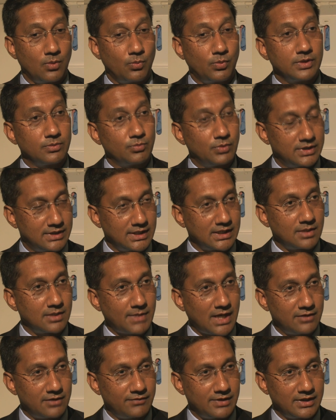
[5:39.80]
we think
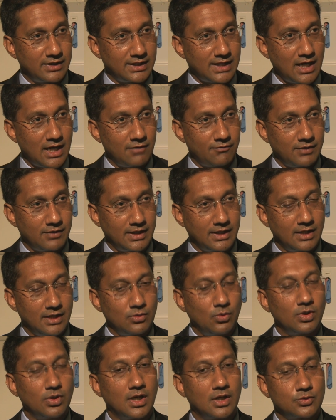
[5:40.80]
about it very carefully,
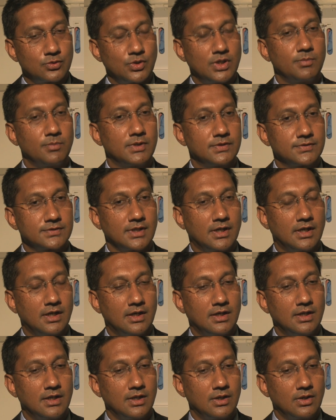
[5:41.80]
and all our treatments
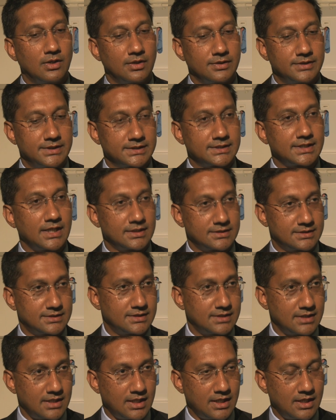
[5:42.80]
are
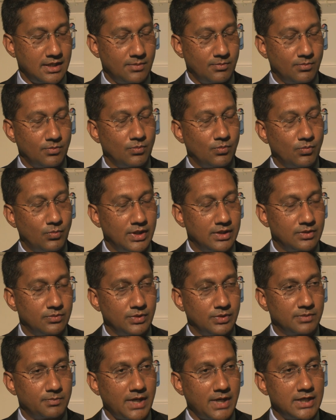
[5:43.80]
discussed
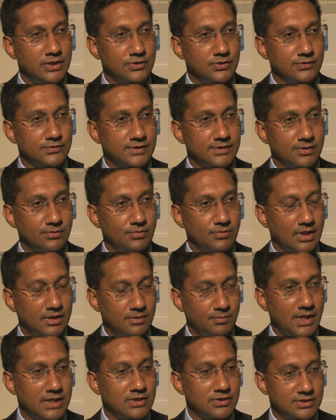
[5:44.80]
with patients,
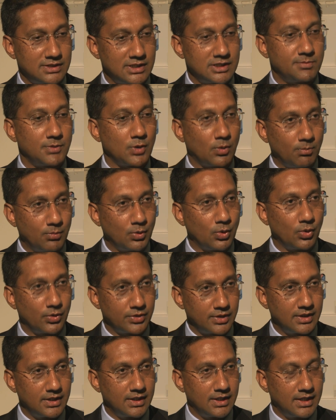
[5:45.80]
and patients need to be on
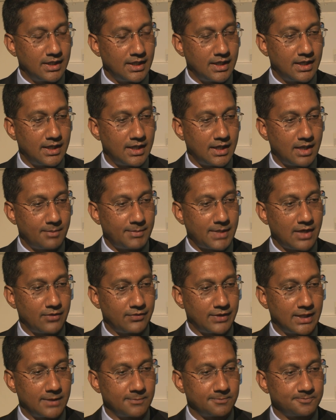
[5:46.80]
board
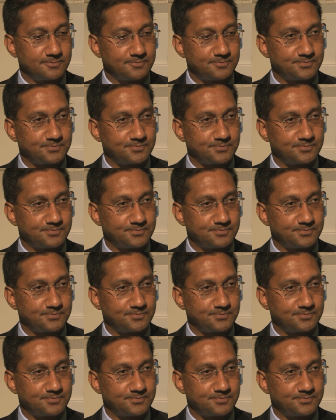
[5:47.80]
about that.